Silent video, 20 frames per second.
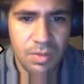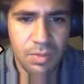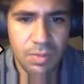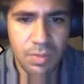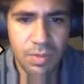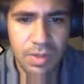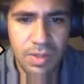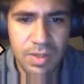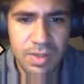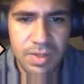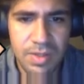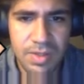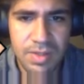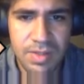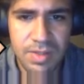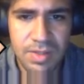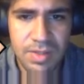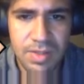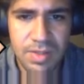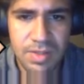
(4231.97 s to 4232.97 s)
What is a
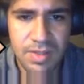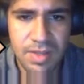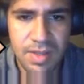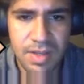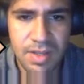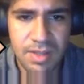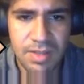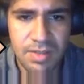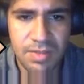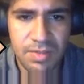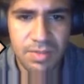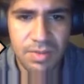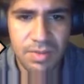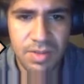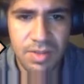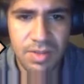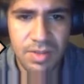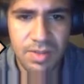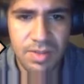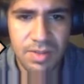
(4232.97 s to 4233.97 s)
syntax for
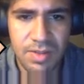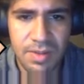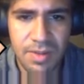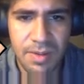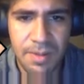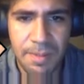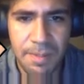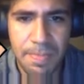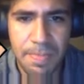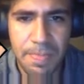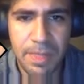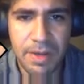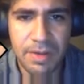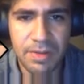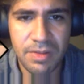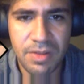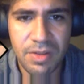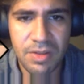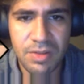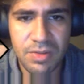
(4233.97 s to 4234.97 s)
this?
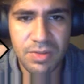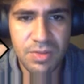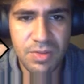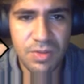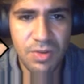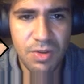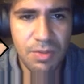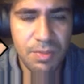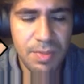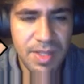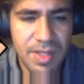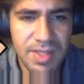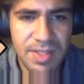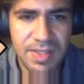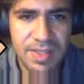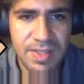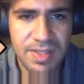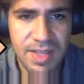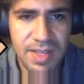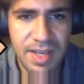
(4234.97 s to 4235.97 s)
There's so many
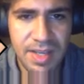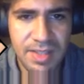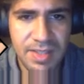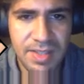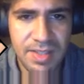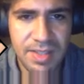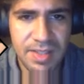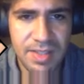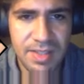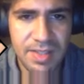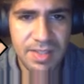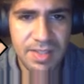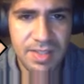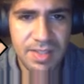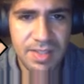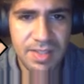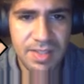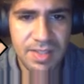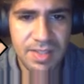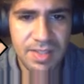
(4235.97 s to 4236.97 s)
syntaxes.
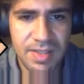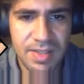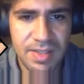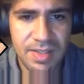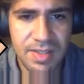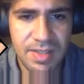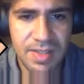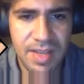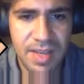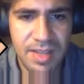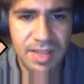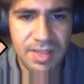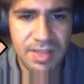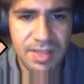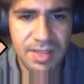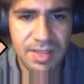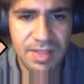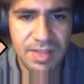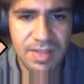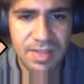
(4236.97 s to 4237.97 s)

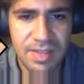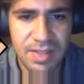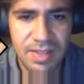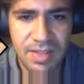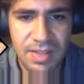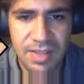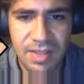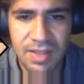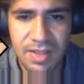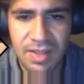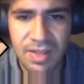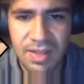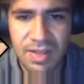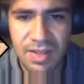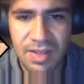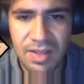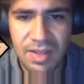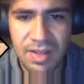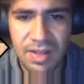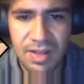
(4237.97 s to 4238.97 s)
Syntaxes.
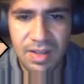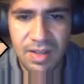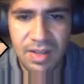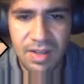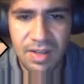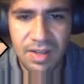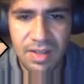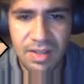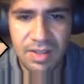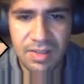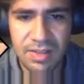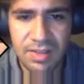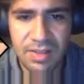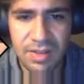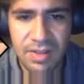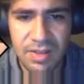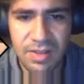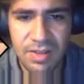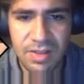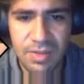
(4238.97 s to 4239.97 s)
All
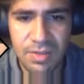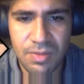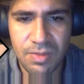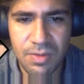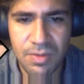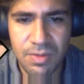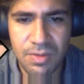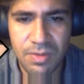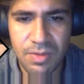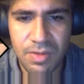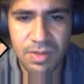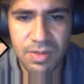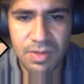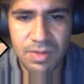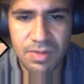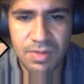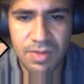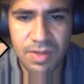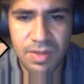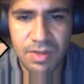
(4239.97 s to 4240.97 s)
right, so first
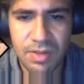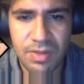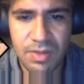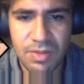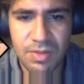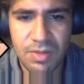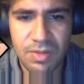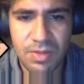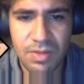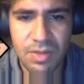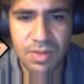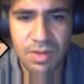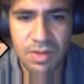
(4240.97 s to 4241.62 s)
radius values.